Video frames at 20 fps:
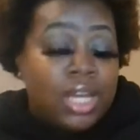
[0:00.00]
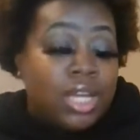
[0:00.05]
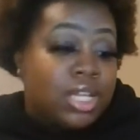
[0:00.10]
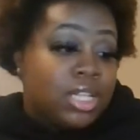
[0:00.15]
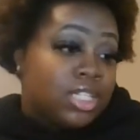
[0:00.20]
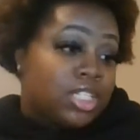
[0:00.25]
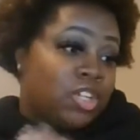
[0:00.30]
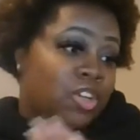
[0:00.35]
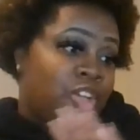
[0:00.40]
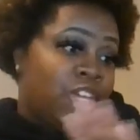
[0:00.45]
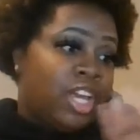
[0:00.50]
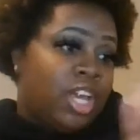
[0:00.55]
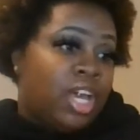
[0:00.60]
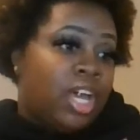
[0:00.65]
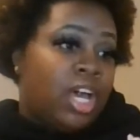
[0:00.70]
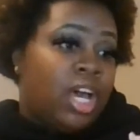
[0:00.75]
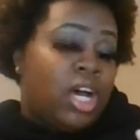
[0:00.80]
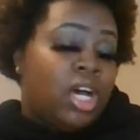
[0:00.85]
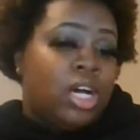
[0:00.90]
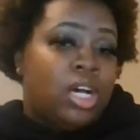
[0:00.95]
So
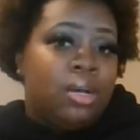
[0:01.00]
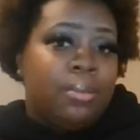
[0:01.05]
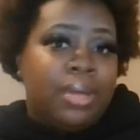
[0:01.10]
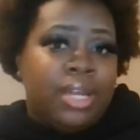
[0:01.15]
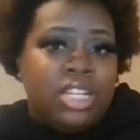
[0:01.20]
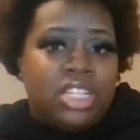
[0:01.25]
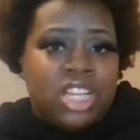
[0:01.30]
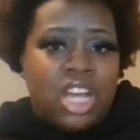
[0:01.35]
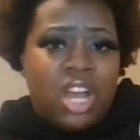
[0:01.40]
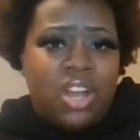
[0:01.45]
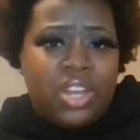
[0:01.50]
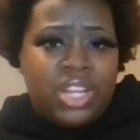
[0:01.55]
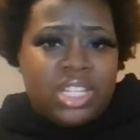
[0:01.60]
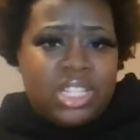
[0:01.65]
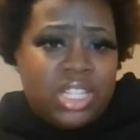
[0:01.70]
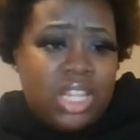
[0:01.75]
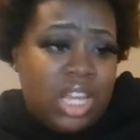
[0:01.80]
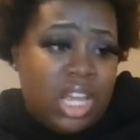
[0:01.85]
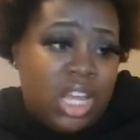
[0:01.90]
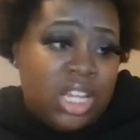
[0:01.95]
yeah, as y'all can
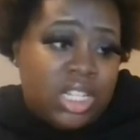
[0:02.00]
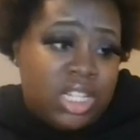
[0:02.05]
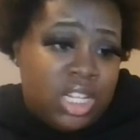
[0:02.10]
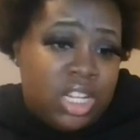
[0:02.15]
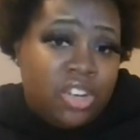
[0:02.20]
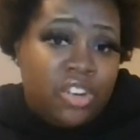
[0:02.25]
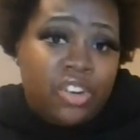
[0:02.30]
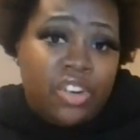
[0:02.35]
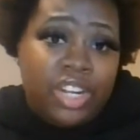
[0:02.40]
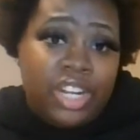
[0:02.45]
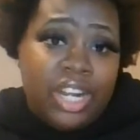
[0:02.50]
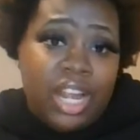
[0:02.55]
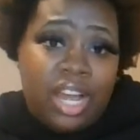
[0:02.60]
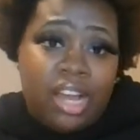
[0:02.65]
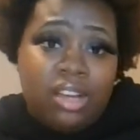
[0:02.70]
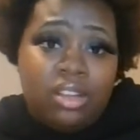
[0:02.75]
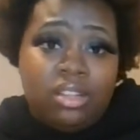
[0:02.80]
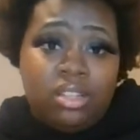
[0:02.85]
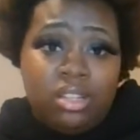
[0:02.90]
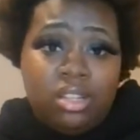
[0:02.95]
see, it's literally
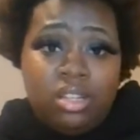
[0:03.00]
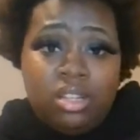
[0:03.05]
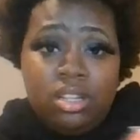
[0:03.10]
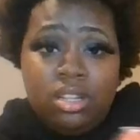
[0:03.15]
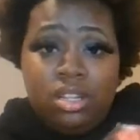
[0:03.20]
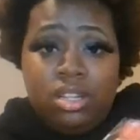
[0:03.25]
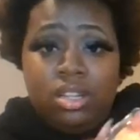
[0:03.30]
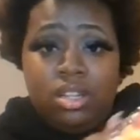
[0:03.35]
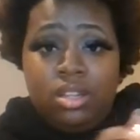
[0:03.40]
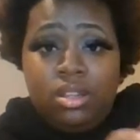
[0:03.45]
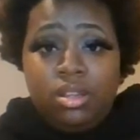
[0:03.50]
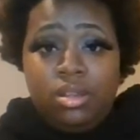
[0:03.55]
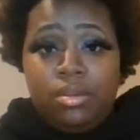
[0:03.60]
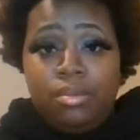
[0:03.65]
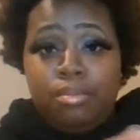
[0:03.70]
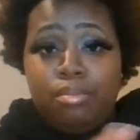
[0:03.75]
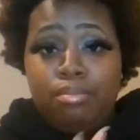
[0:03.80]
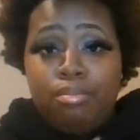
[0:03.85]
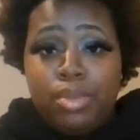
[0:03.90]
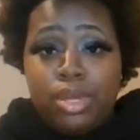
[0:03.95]
like a
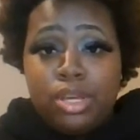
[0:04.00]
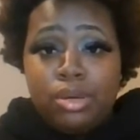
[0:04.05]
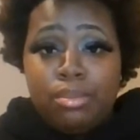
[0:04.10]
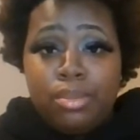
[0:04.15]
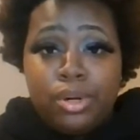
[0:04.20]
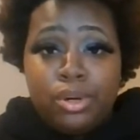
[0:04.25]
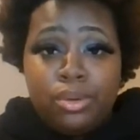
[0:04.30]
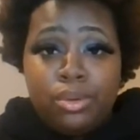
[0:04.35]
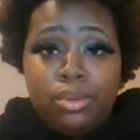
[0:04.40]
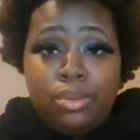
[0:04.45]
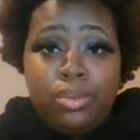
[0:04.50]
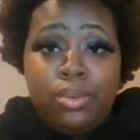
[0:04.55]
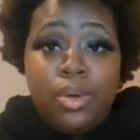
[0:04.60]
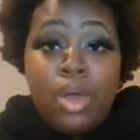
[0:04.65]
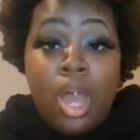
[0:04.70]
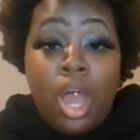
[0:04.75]
big bowl.